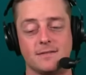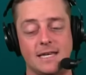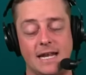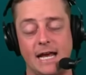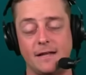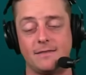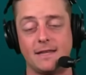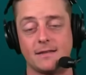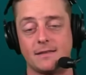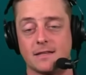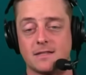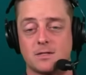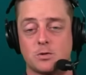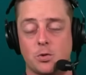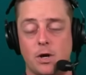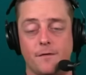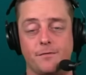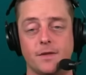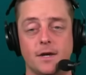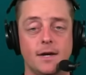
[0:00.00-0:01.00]
And I think that
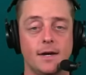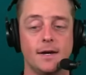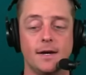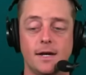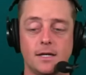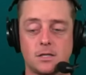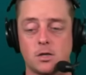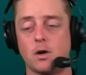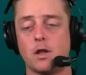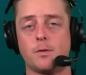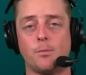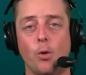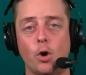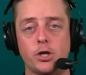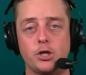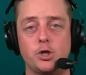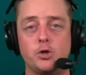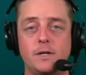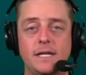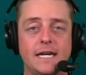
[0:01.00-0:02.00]
Swift is one of the more
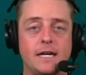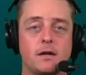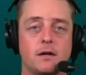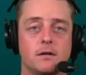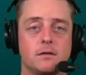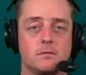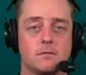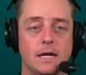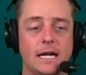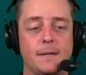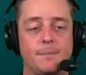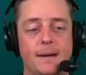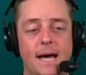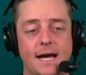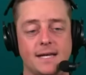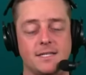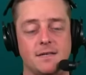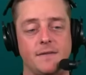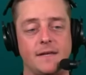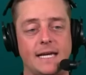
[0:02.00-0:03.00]
unique running
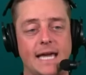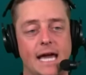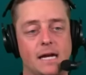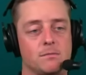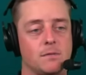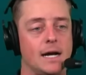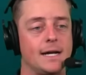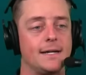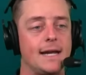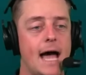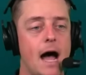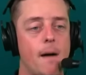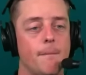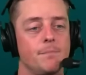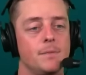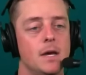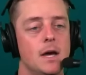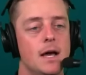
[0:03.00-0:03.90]
backs in the game right now.